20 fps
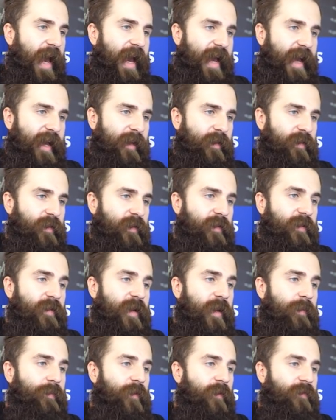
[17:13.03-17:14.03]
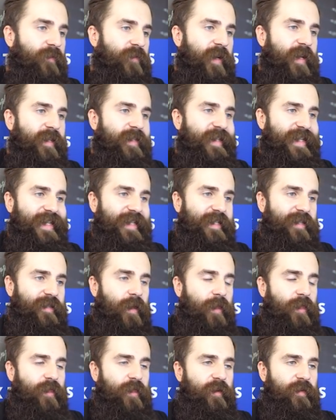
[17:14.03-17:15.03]
And the number of trades
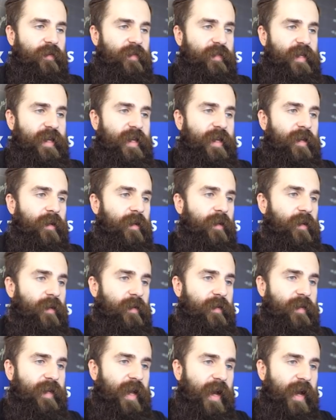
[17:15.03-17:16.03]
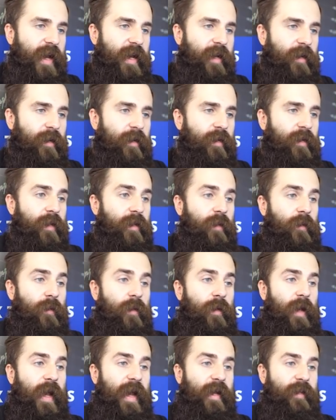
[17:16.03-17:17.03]
is 39.
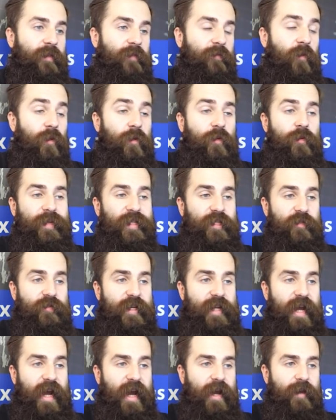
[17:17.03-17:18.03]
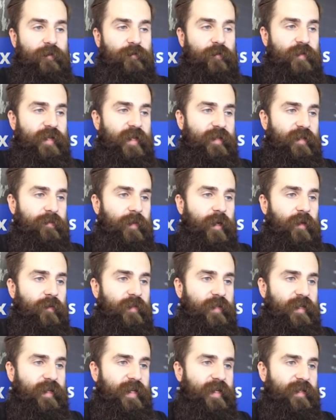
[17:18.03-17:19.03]
And the volume is quite high for that
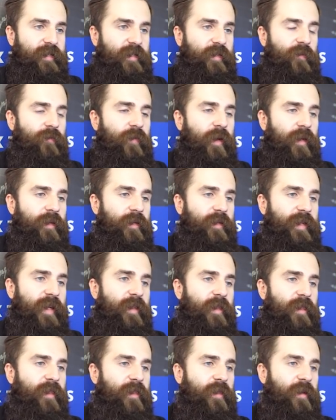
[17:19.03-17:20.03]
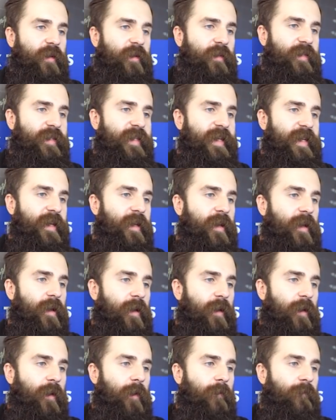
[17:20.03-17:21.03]
amount. It's
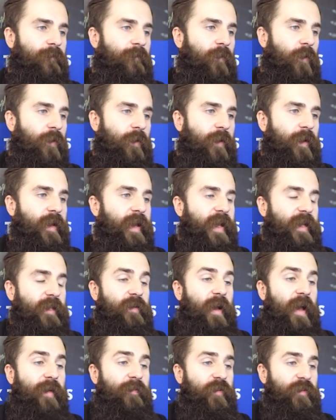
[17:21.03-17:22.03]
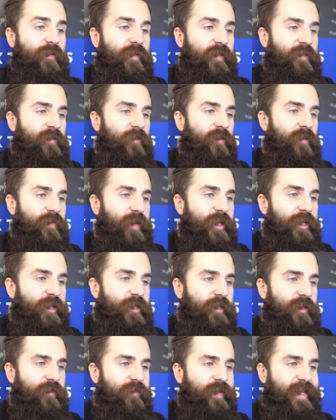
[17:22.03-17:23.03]
234. The average risk-reward
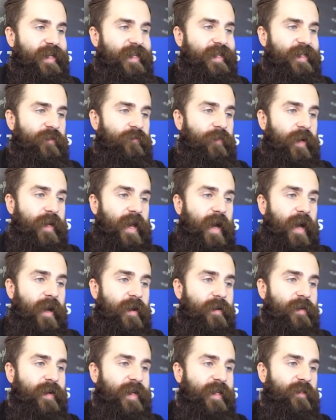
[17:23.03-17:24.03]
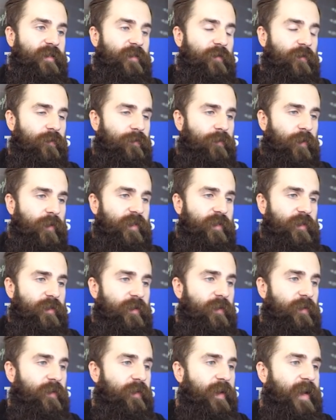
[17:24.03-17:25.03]
ratio is way higher. It's
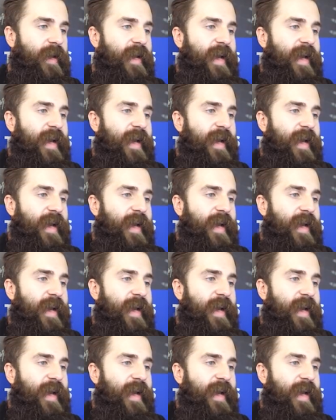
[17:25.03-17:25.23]
2.2,